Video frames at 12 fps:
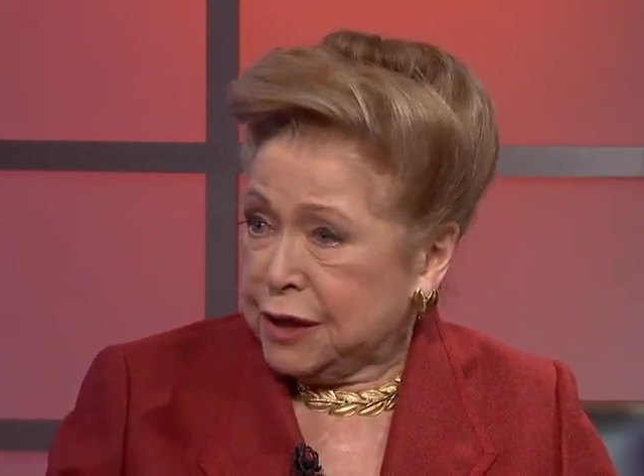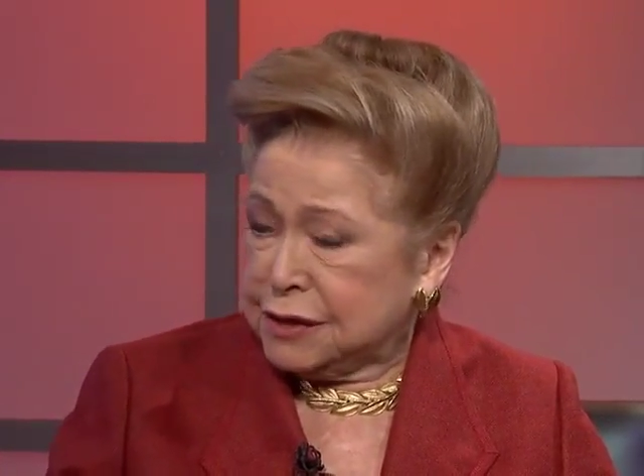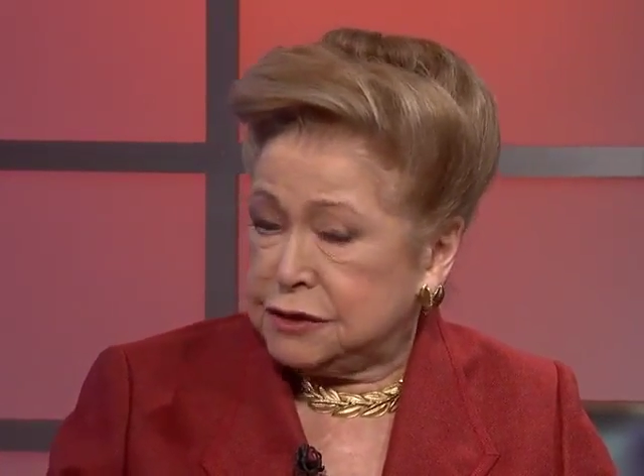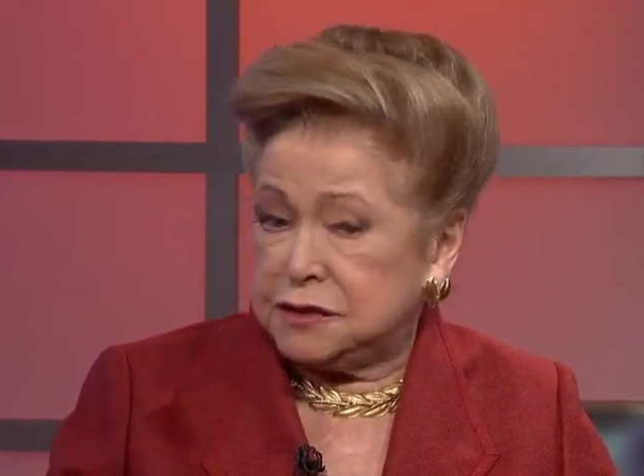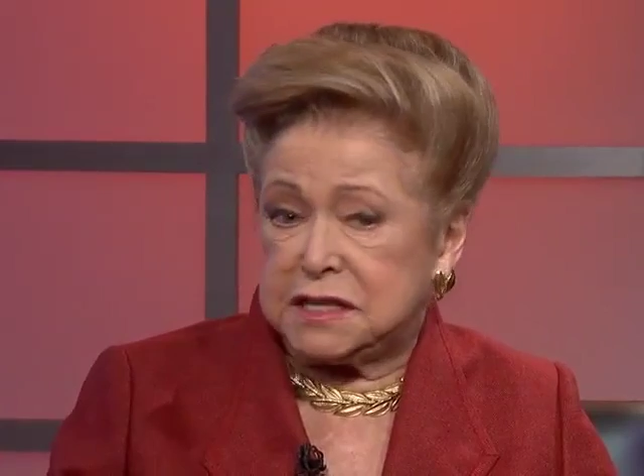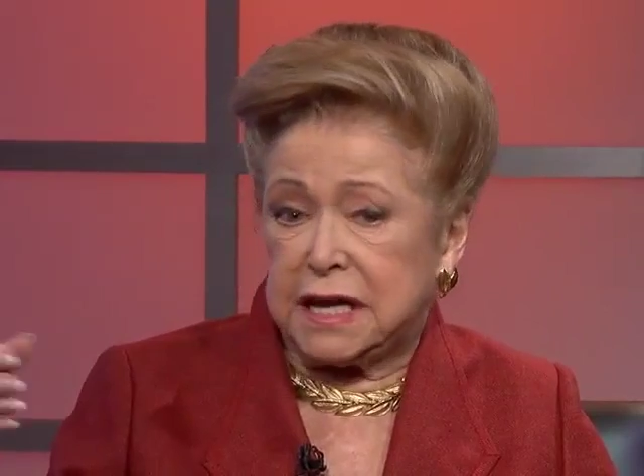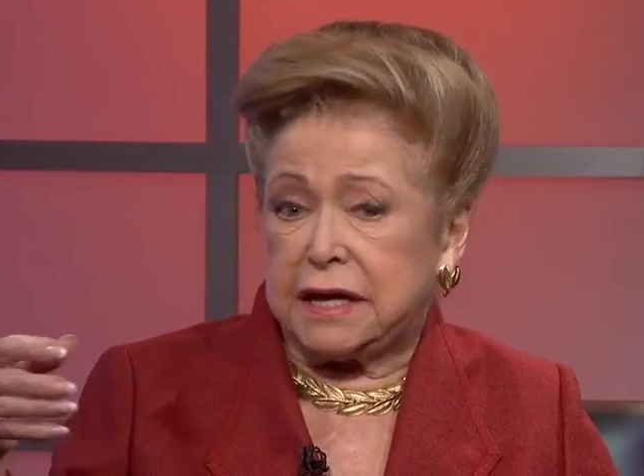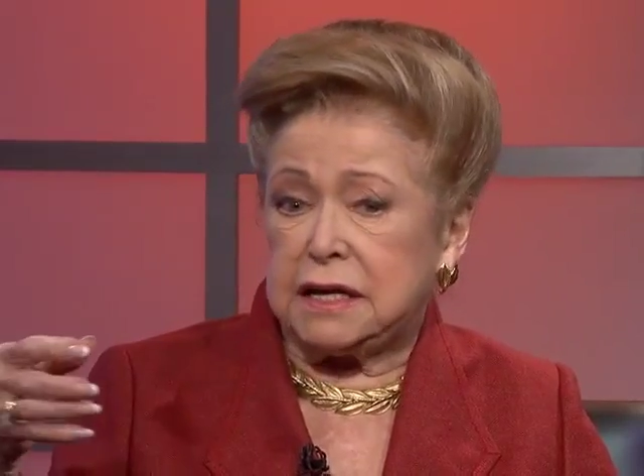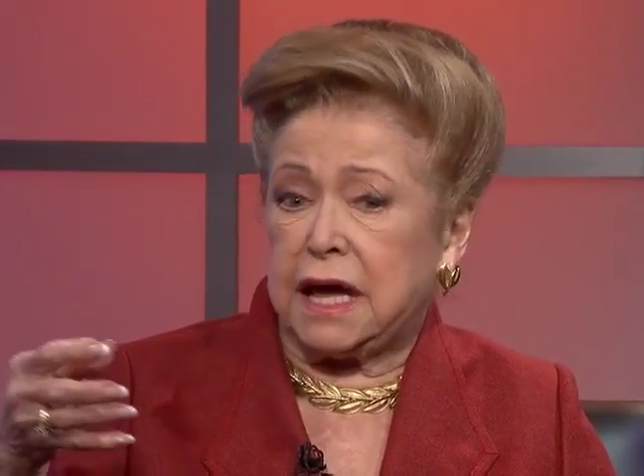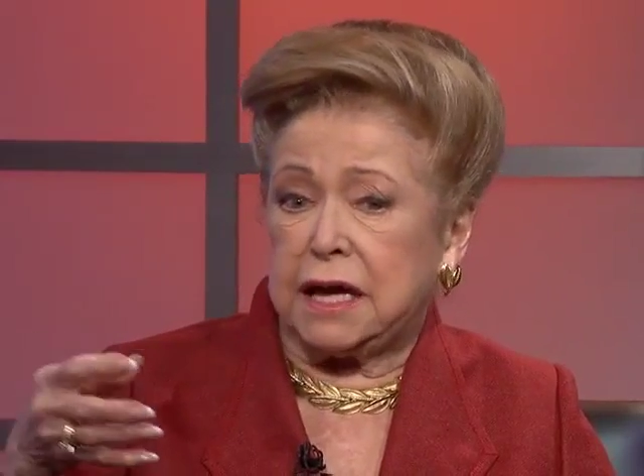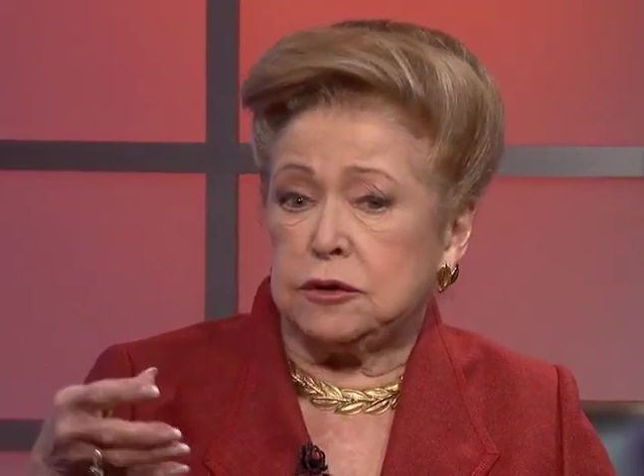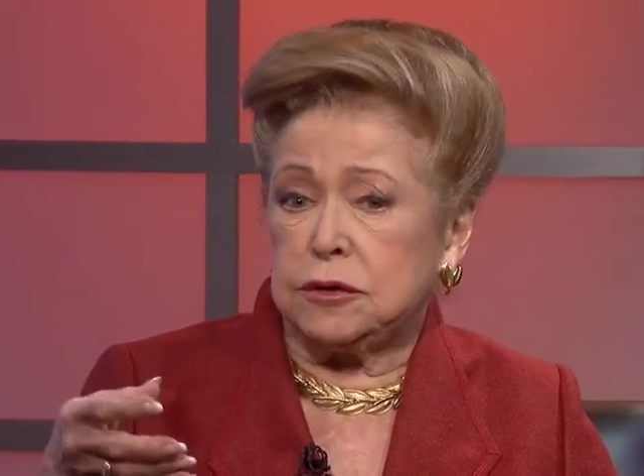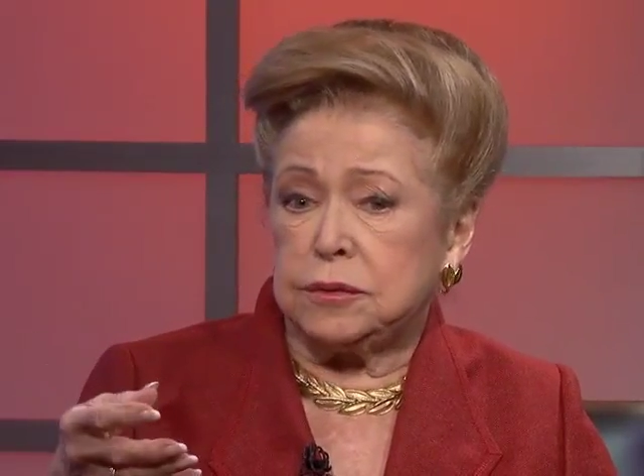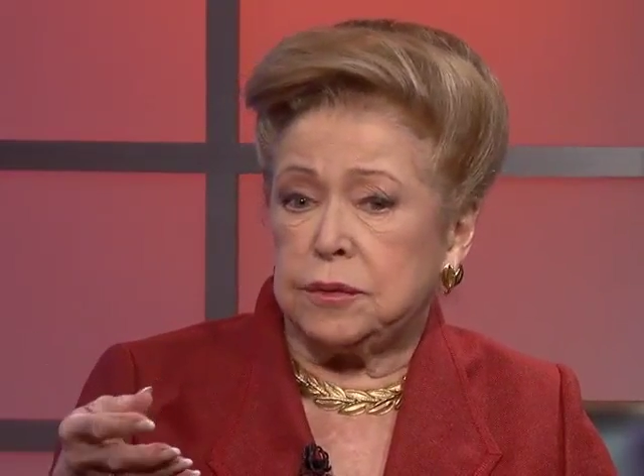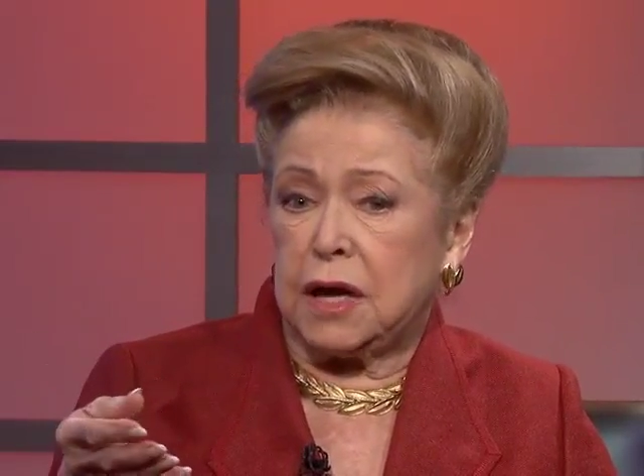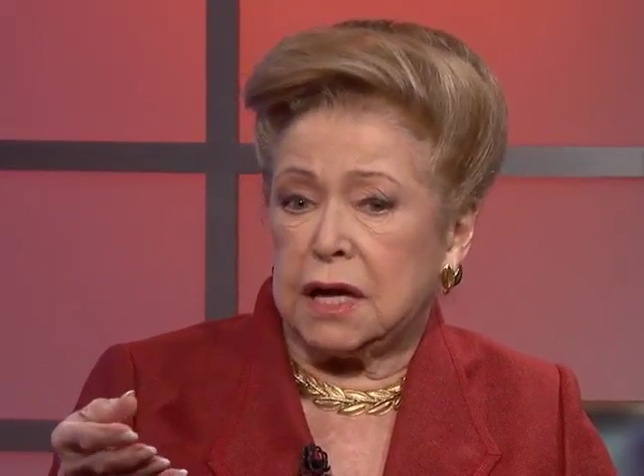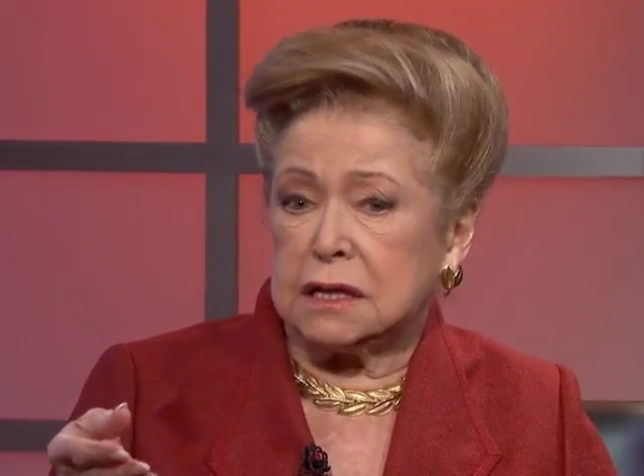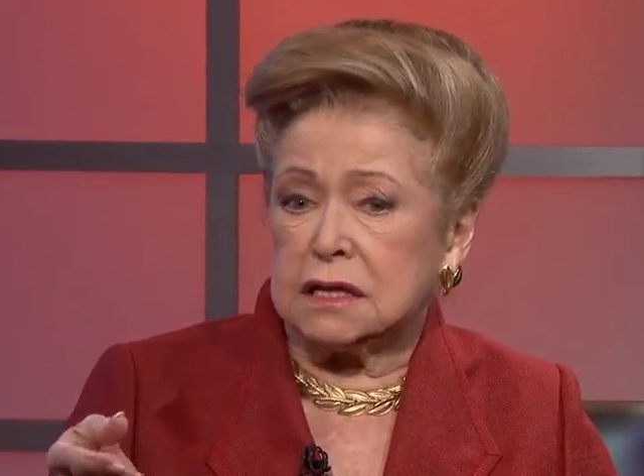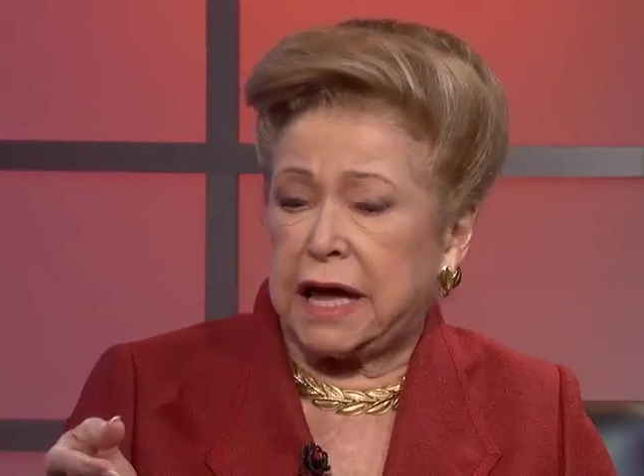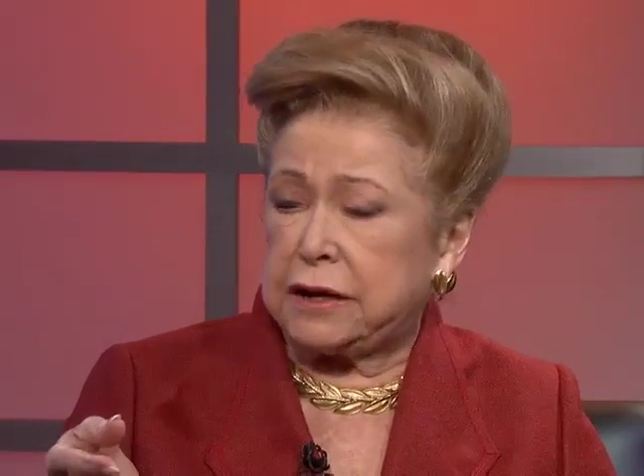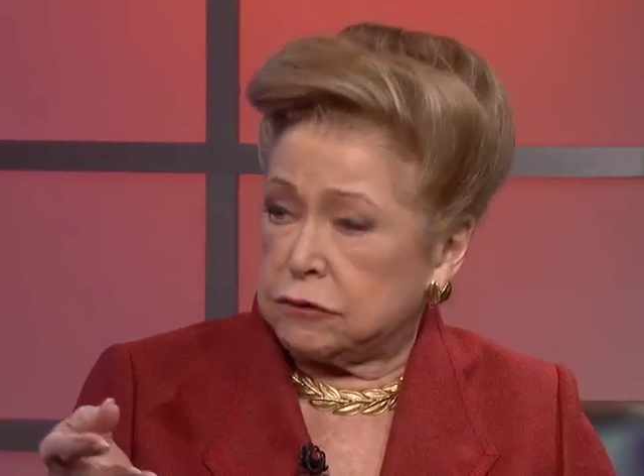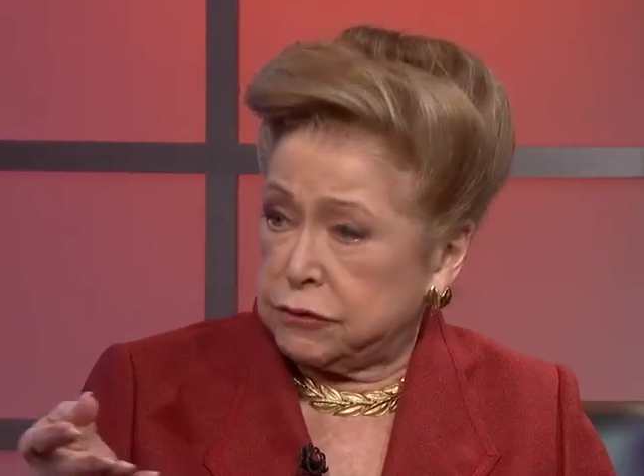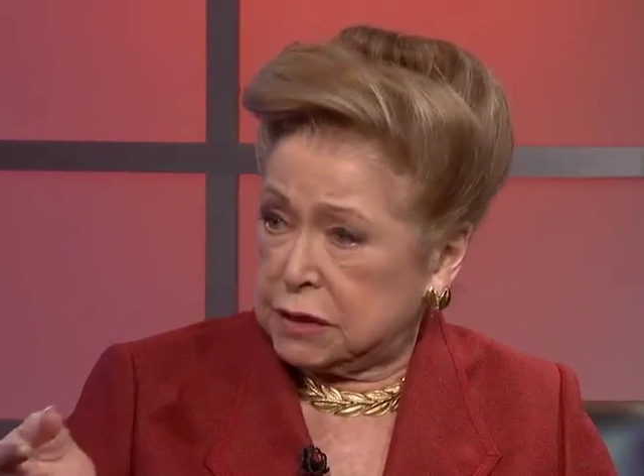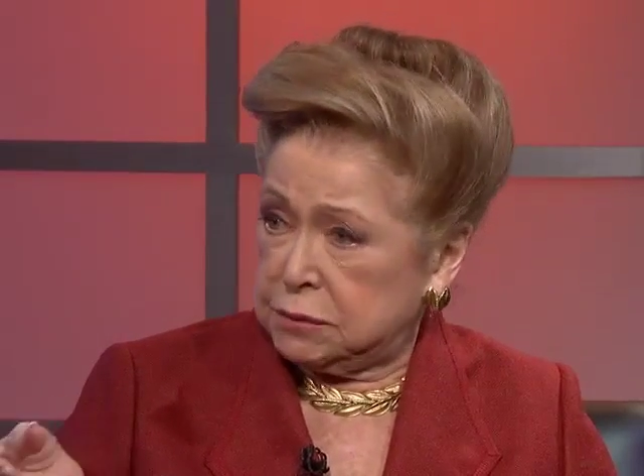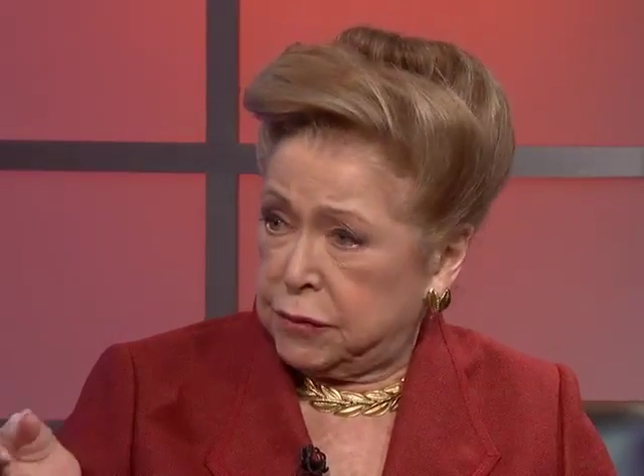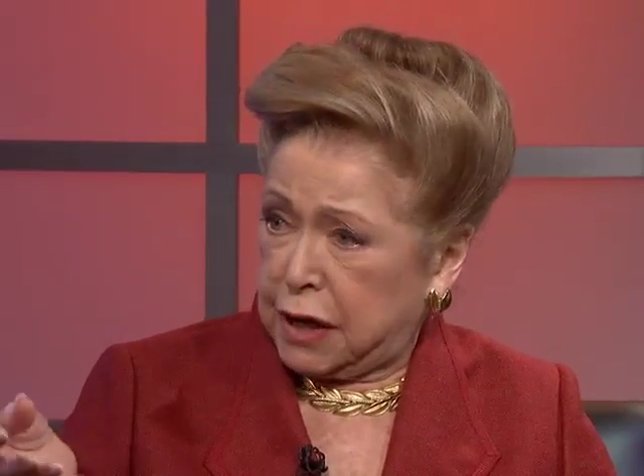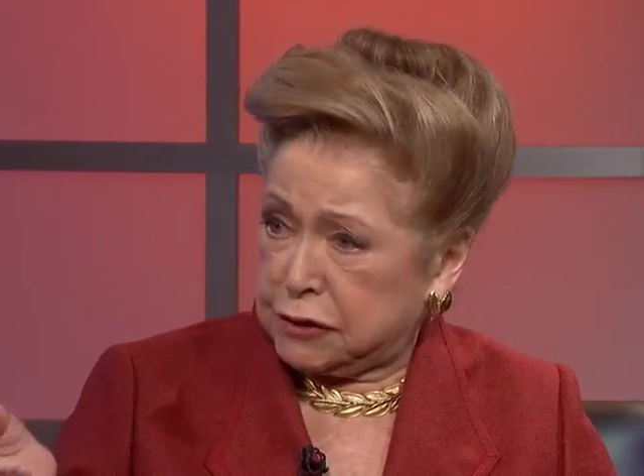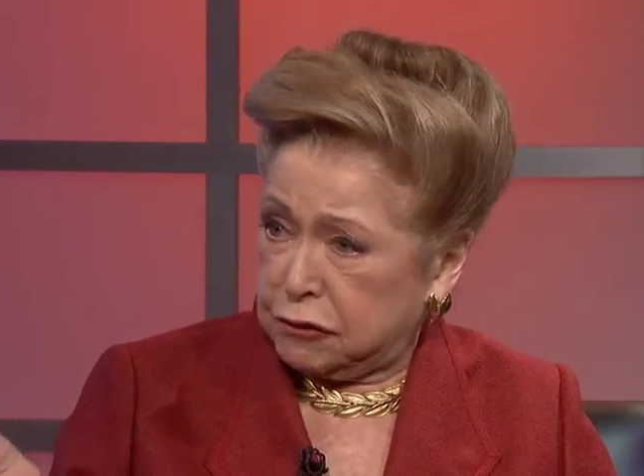to set a letter written by